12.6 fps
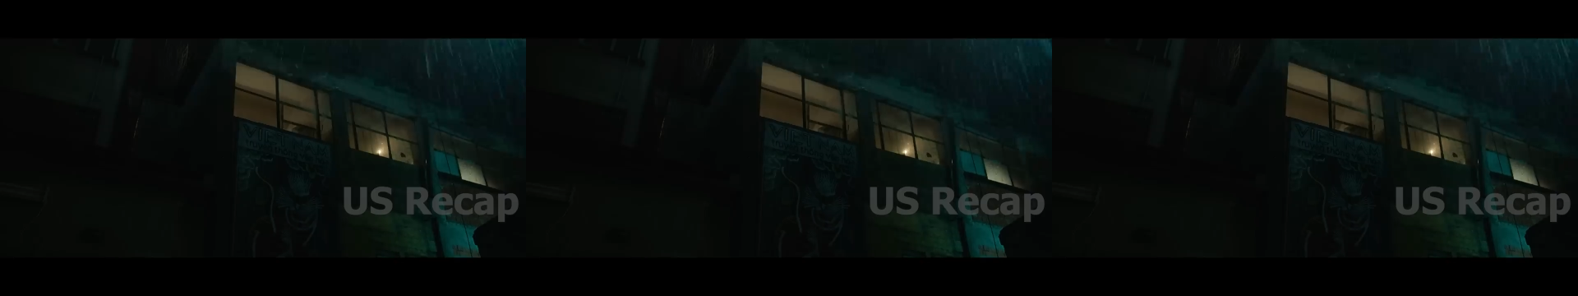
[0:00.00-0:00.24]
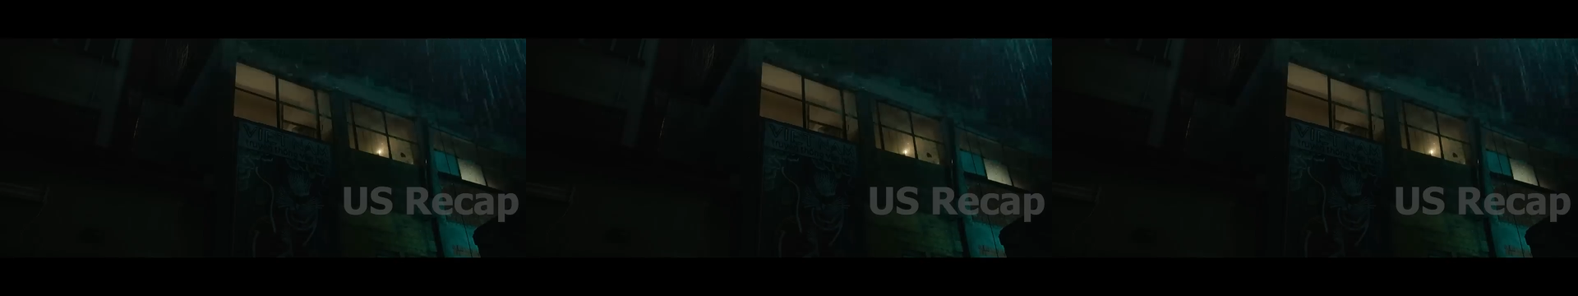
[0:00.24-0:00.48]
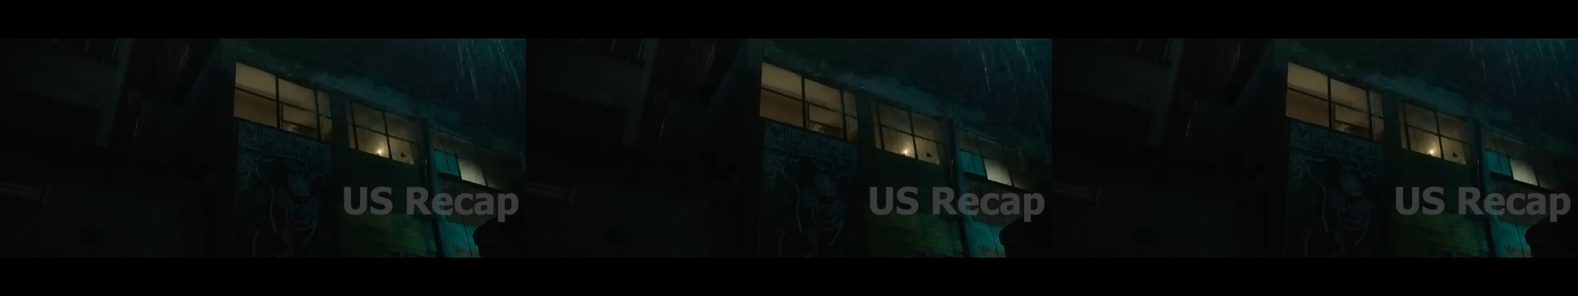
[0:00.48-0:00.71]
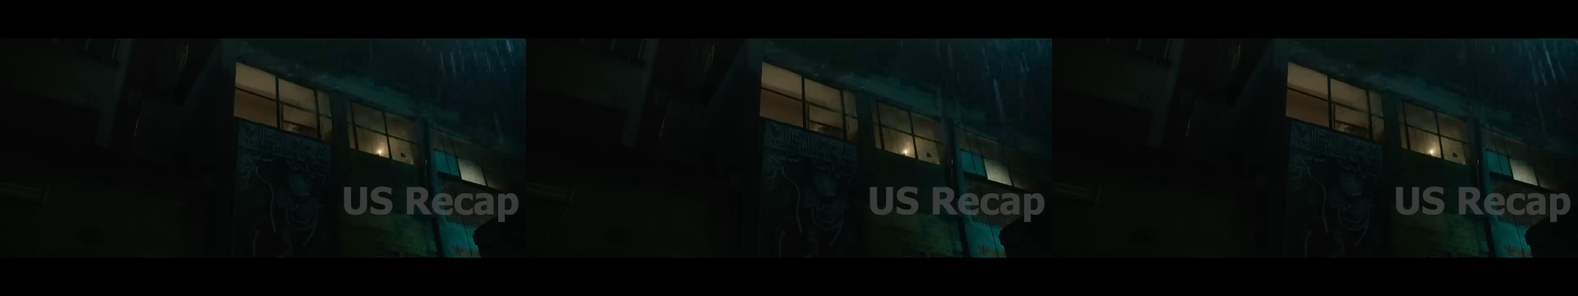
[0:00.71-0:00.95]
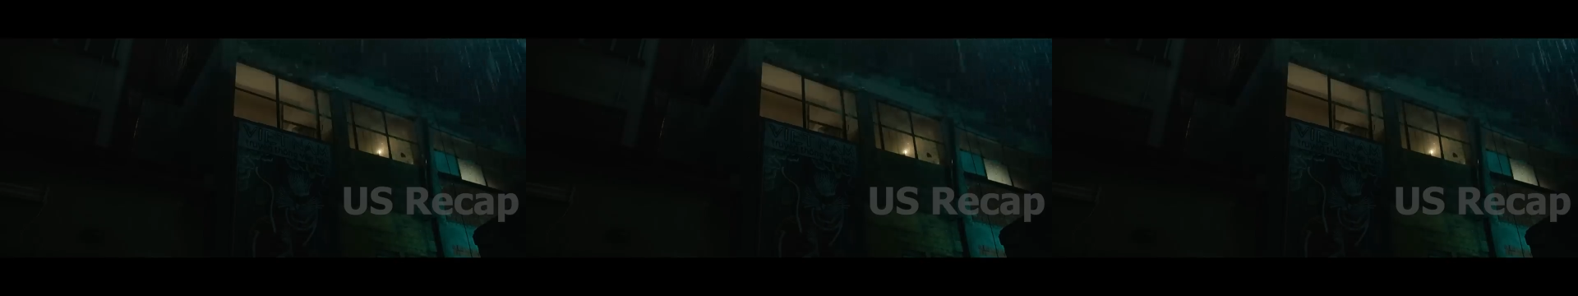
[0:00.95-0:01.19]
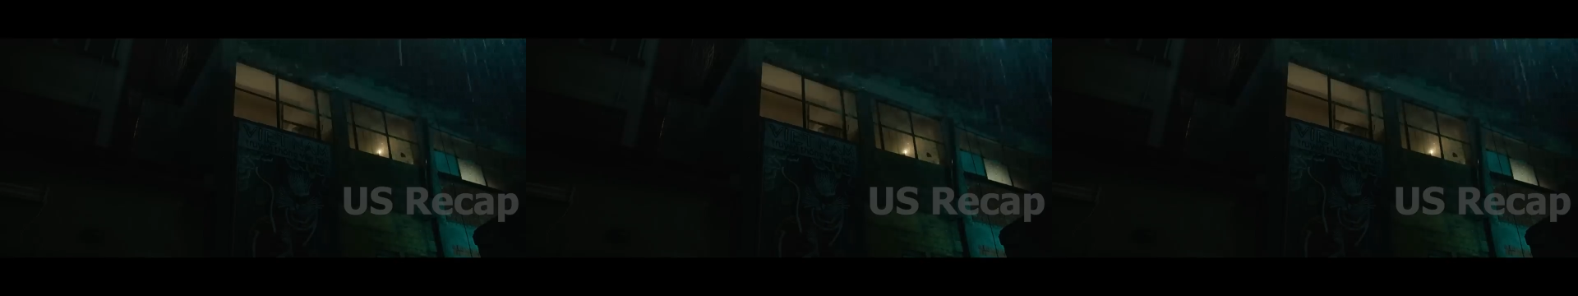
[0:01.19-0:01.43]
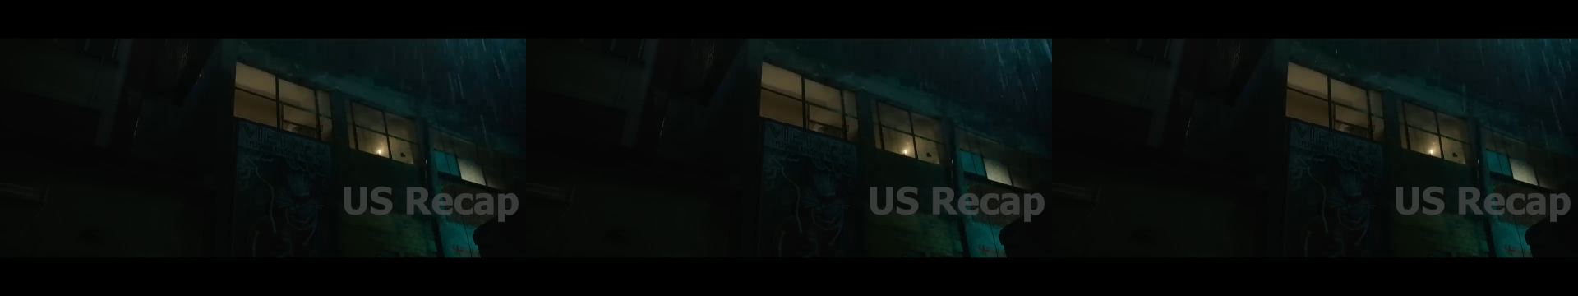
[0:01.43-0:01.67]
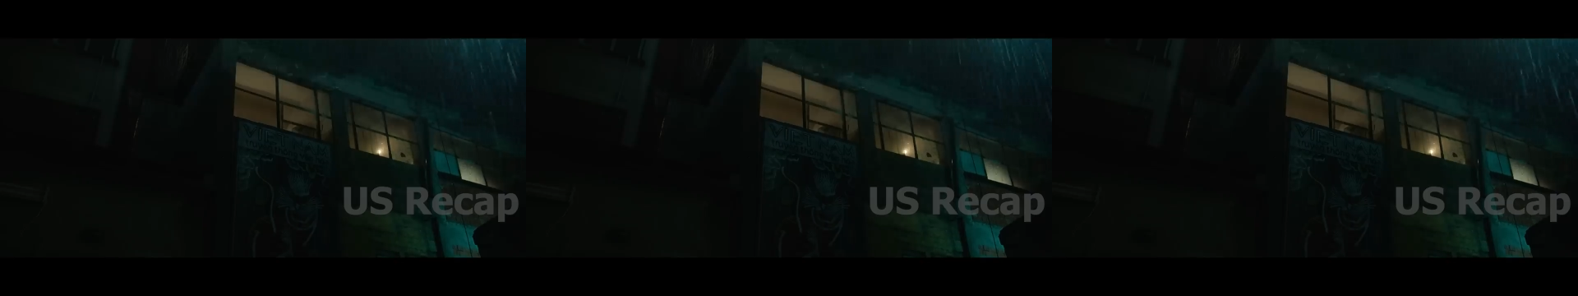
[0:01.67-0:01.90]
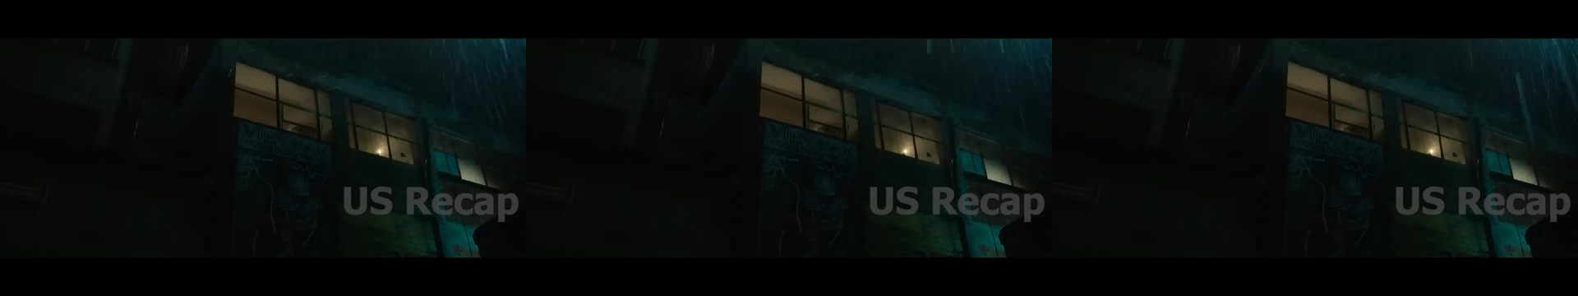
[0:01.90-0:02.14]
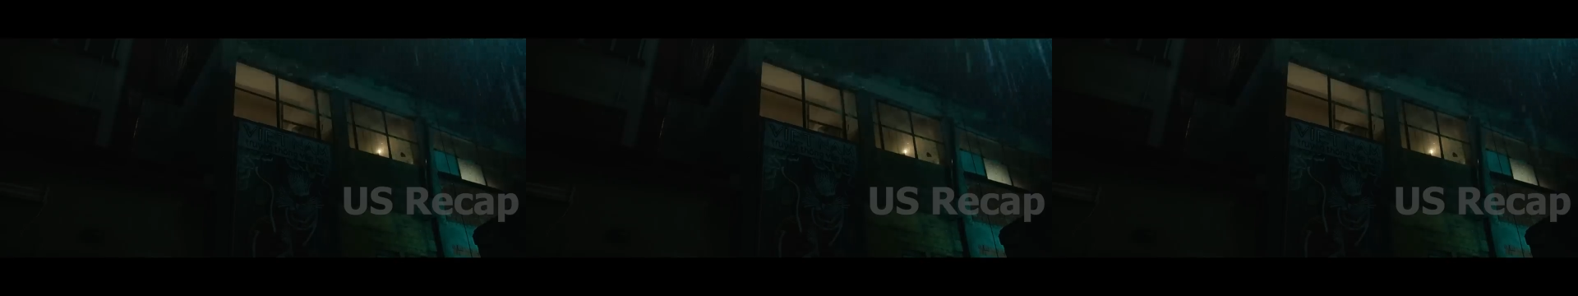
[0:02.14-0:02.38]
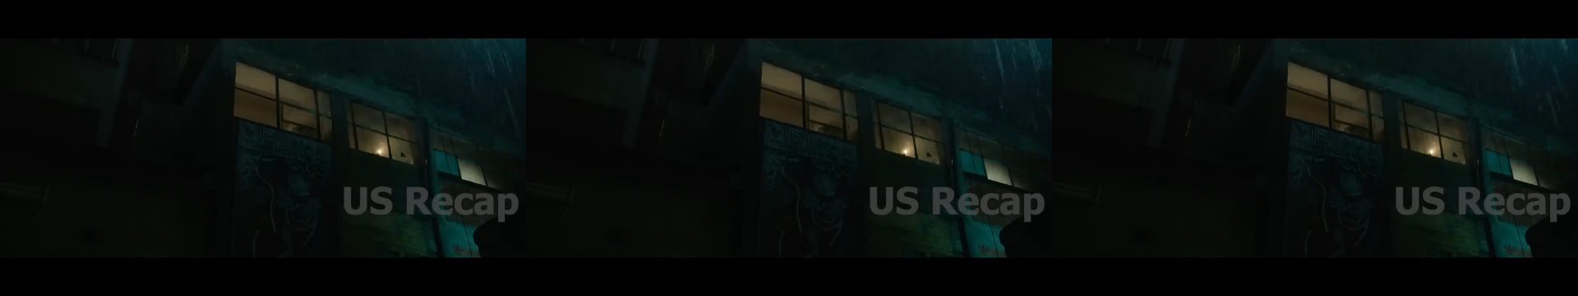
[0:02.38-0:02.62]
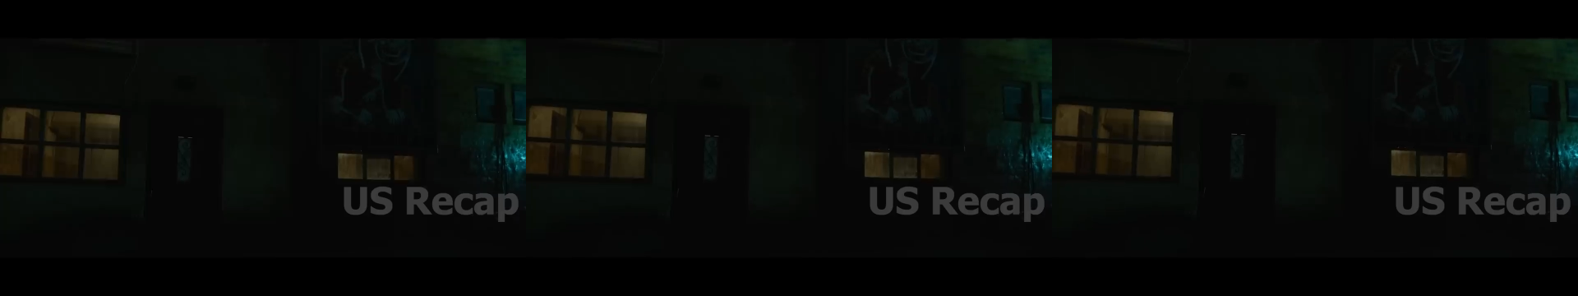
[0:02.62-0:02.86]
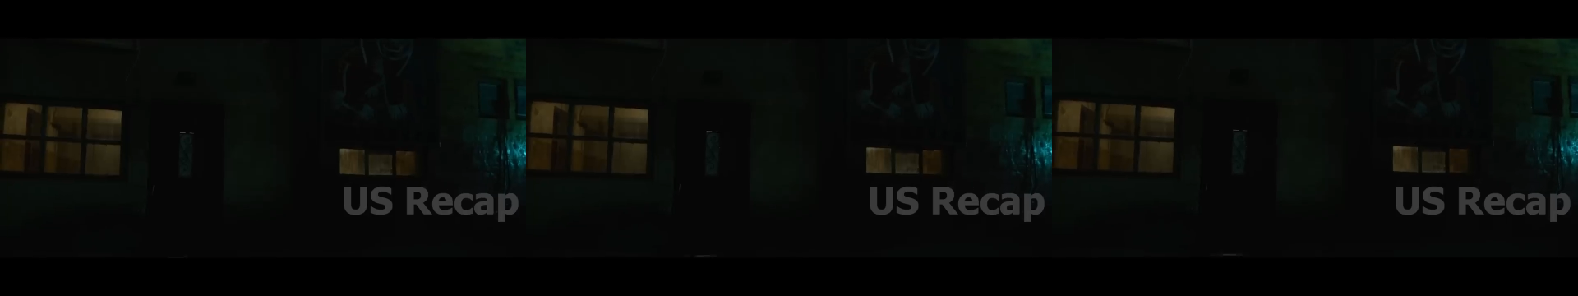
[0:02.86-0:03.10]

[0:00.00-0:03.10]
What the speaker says: No face is visible, so there are no lips to read.